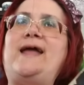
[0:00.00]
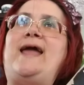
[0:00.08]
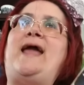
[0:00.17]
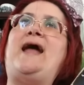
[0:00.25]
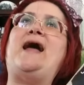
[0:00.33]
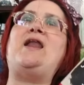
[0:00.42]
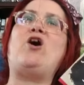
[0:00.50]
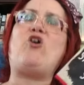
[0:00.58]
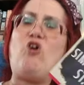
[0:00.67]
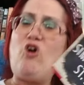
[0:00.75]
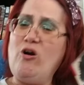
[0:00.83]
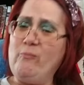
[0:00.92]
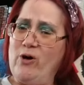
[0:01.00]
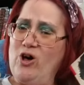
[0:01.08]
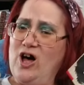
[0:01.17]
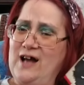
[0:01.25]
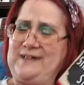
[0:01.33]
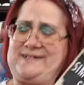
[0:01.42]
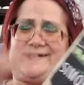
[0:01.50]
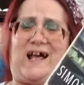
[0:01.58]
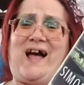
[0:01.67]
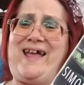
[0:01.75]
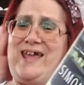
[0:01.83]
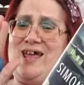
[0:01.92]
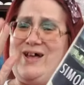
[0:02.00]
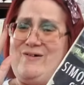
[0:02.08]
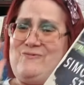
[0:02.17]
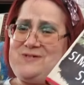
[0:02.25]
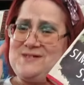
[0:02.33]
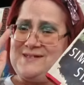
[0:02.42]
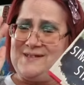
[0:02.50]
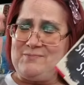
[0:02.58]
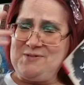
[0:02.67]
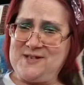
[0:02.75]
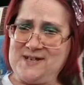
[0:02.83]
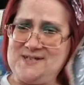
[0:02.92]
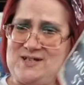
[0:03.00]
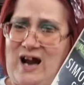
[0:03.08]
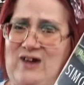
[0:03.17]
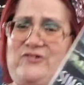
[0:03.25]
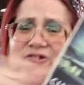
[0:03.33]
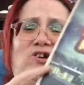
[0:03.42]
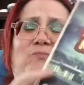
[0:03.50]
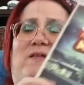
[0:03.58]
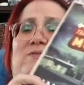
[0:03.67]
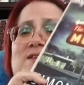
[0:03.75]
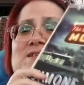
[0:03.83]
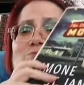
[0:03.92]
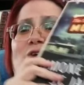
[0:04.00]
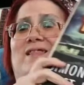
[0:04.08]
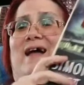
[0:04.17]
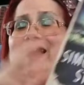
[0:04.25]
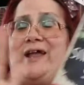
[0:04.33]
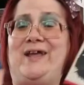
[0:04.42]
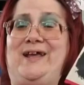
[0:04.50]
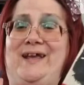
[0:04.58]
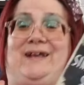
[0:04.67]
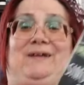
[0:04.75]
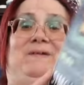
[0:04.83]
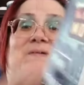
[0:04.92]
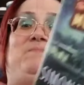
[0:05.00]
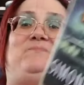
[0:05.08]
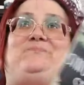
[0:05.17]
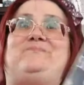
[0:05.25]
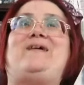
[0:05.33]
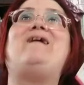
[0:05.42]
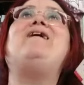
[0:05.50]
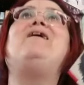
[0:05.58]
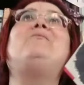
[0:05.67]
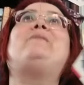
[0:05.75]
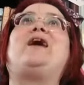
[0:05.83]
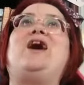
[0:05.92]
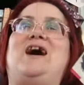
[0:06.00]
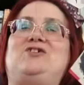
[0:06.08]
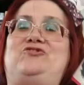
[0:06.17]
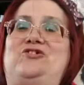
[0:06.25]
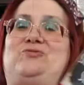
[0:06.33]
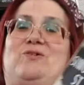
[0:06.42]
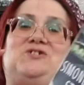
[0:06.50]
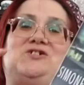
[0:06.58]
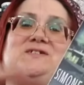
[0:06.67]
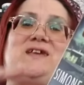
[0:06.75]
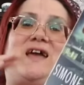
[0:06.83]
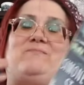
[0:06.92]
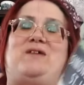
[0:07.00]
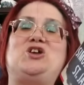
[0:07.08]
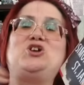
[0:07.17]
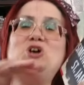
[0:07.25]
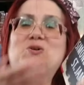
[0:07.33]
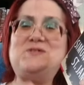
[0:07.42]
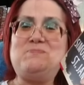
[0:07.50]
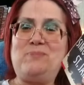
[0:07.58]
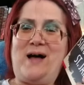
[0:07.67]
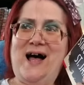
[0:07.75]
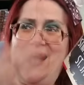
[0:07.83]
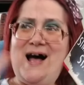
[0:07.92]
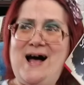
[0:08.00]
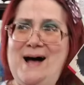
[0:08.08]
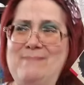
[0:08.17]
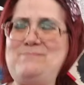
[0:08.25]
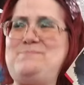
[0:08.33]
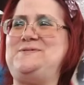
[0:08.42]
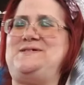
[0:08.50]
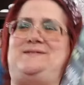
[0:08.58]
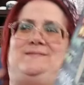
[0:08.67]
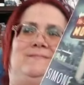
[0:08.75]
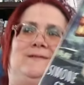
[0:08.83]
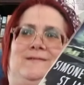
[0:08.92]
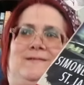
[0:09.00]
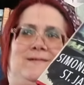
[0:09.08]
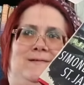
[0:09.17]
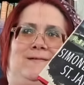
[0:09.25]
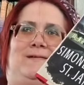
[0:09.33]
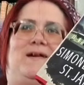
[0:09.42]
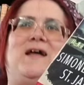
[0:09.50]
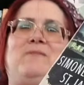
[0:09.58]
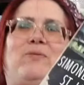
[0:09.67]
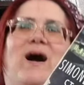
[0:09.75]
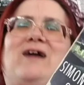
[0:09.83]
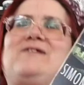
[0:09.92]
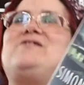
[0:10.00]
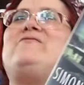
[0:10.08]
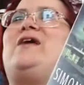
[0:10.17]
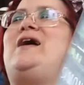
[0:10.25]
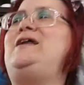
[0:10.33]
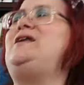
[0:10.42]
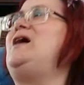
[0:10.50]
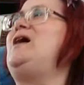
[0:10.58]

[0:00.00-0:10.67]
And her books, I give some six stars too, but this one, like, oh my gosh, this one just gave me goosebumps in parts of it.